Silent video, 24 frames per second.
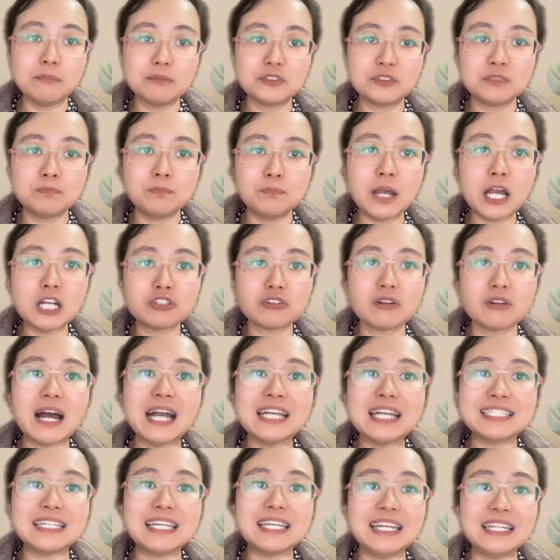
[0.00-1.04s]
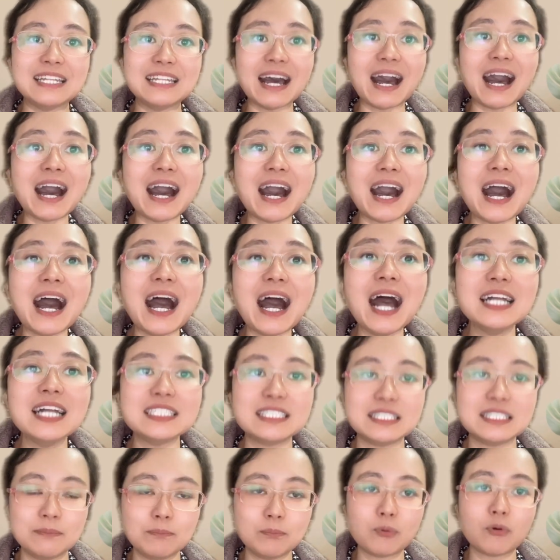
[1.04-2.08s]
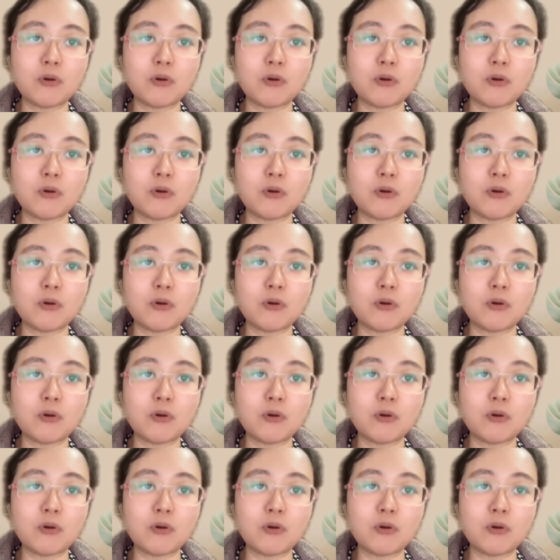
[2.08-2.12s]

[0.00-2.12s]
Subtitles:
specializing in the heart